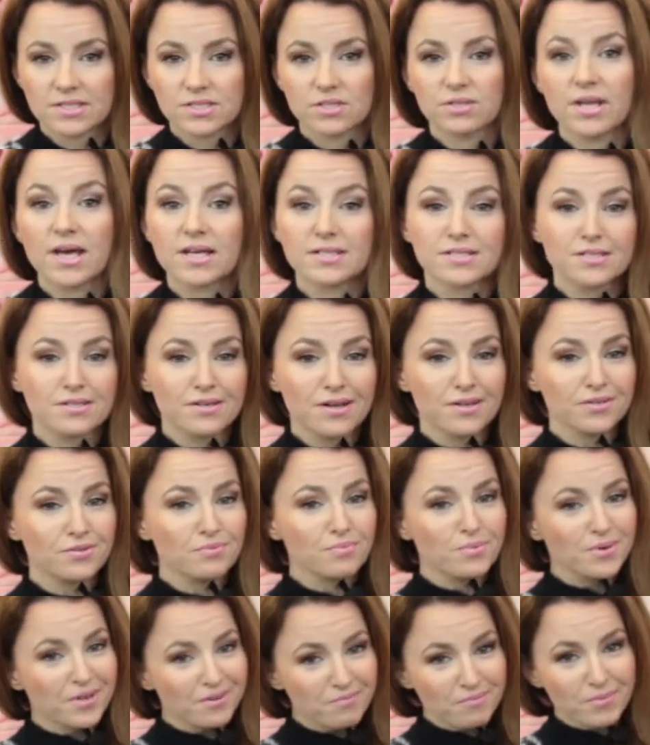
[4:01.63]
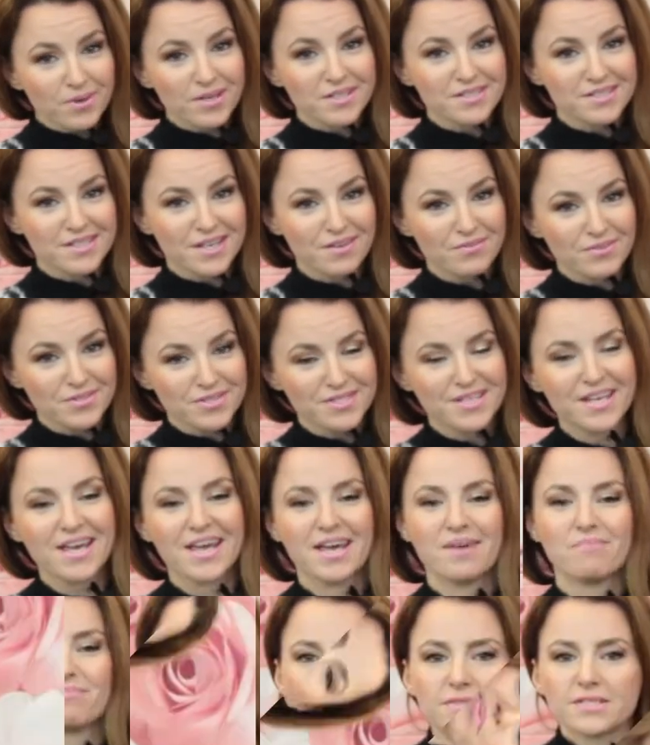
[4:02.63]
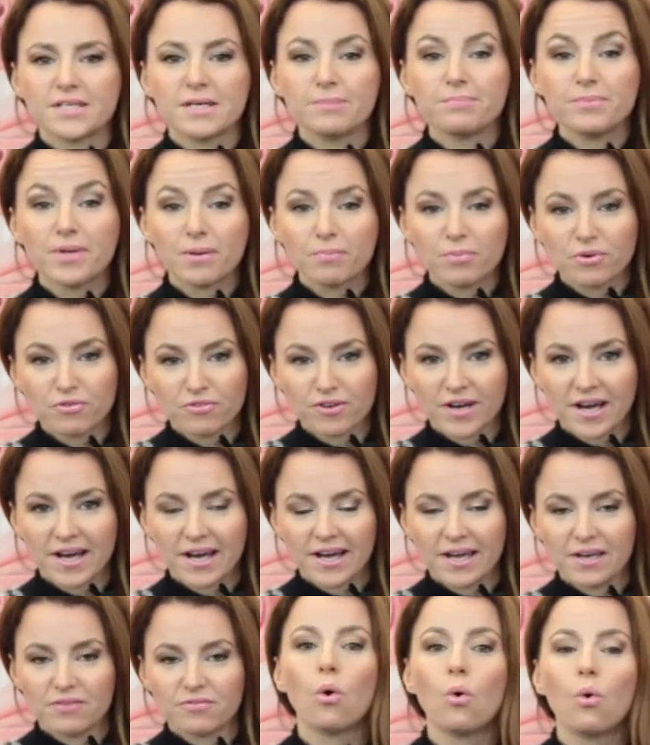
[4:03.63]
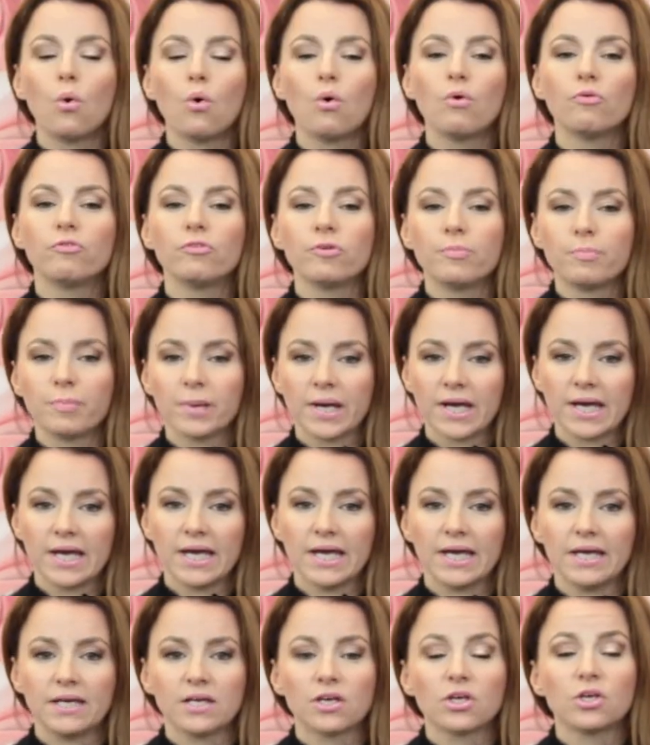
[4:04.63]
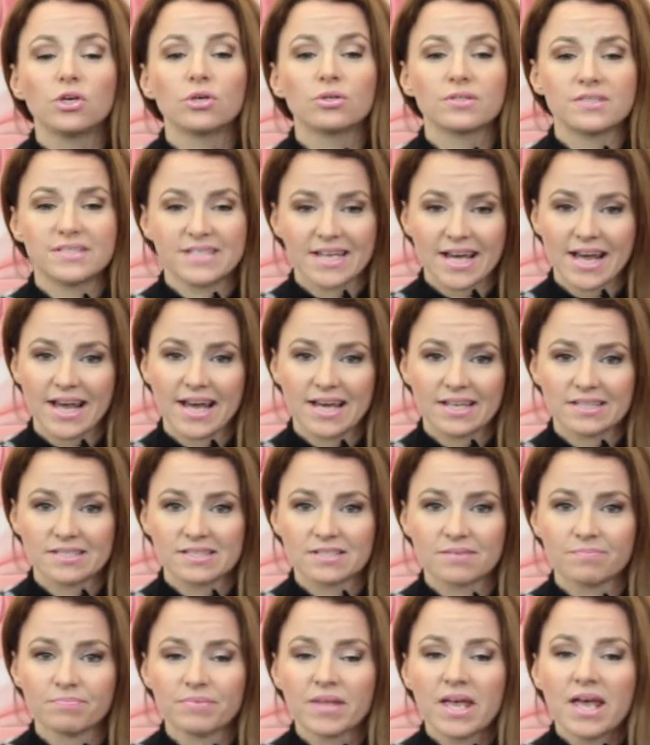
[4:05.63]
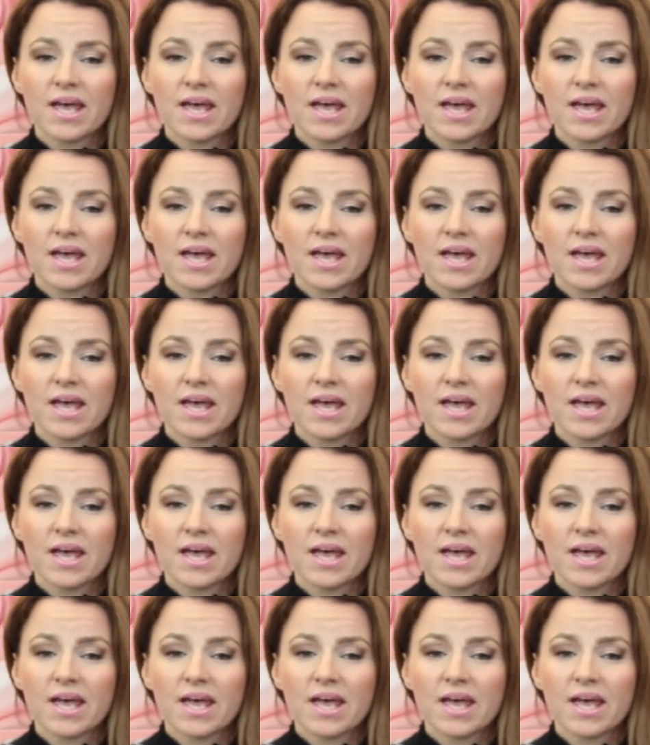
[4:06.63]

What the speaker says: So that's another money saving tip. Tip number 5, overpay your debt.